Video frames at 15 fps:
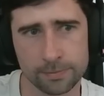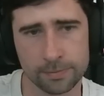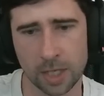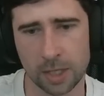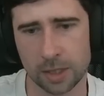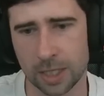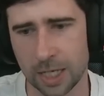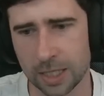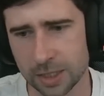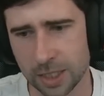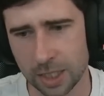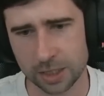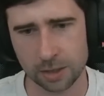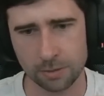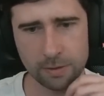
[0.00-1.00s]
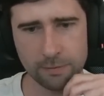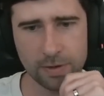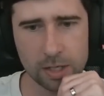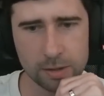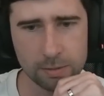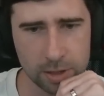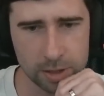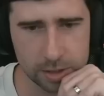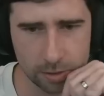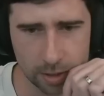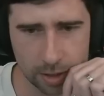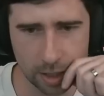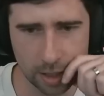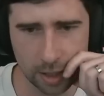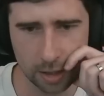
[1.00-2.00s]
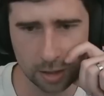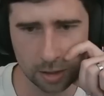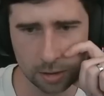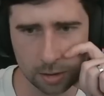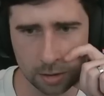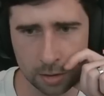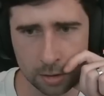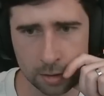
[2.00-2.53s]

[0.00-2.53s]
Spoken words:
Last card's going to be Valkyrie, so we are...